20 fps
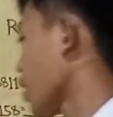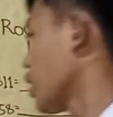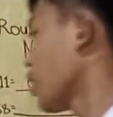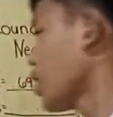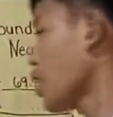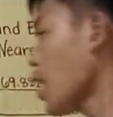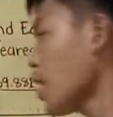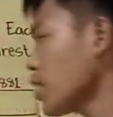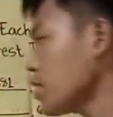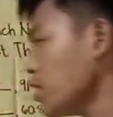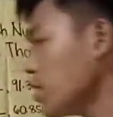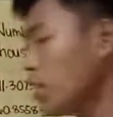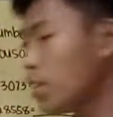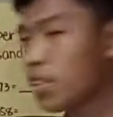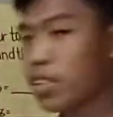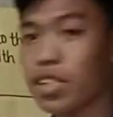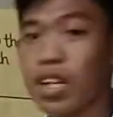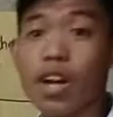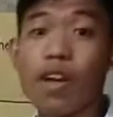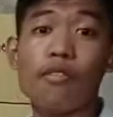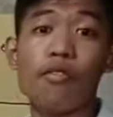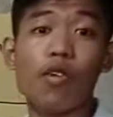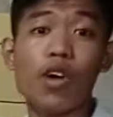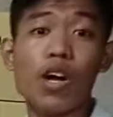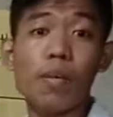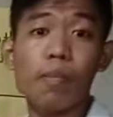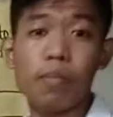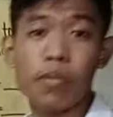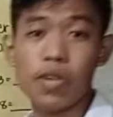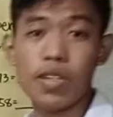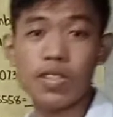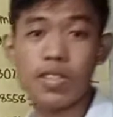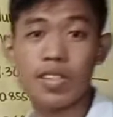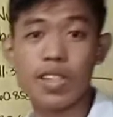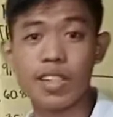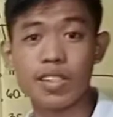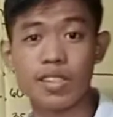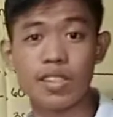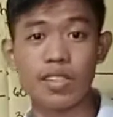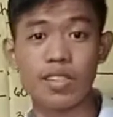Next is
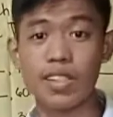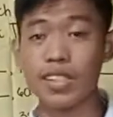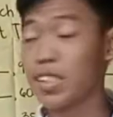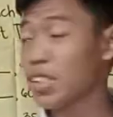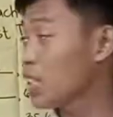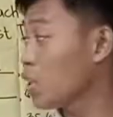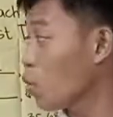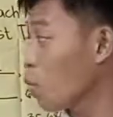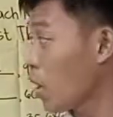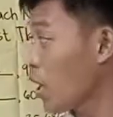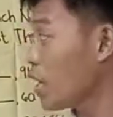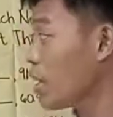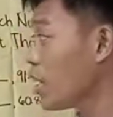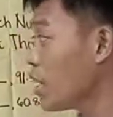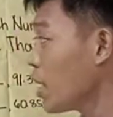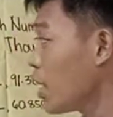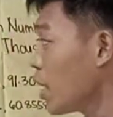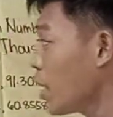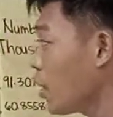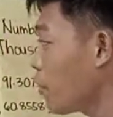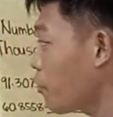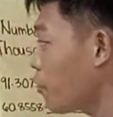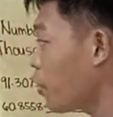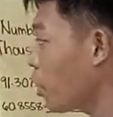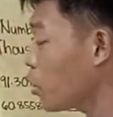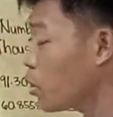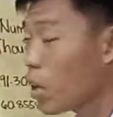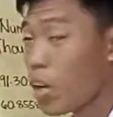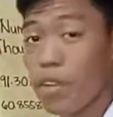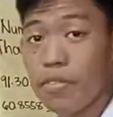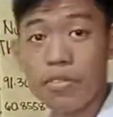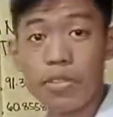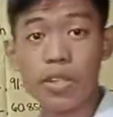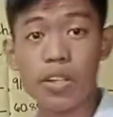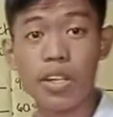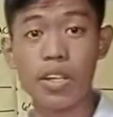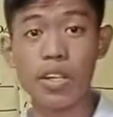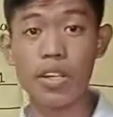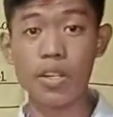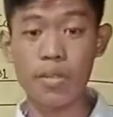4.661. If round off to
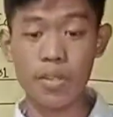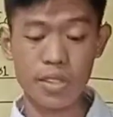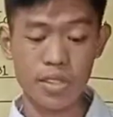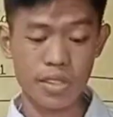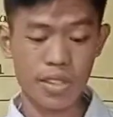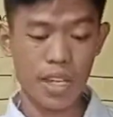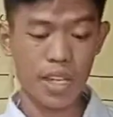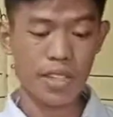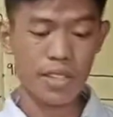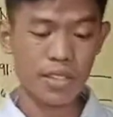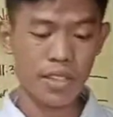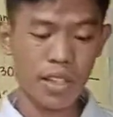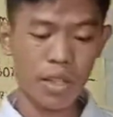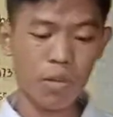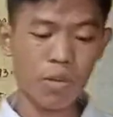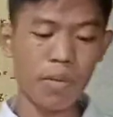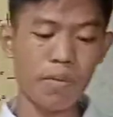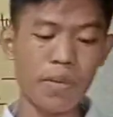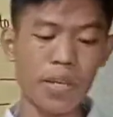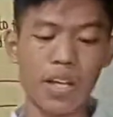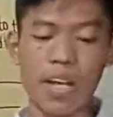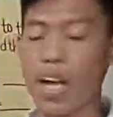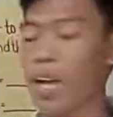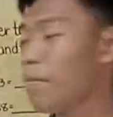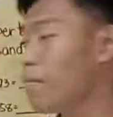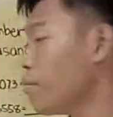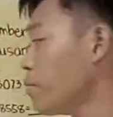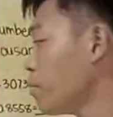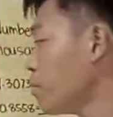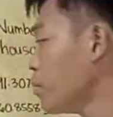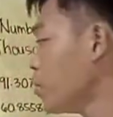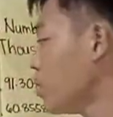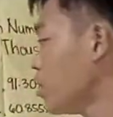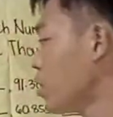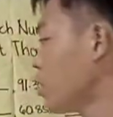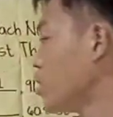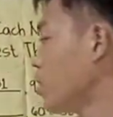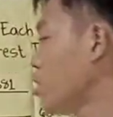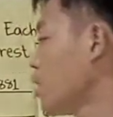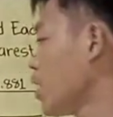the nearest tens, it will become
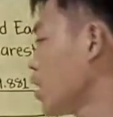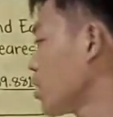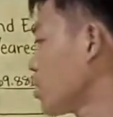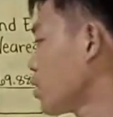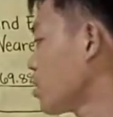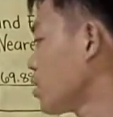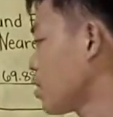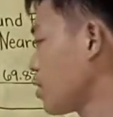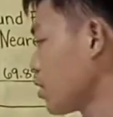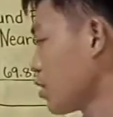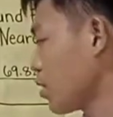6.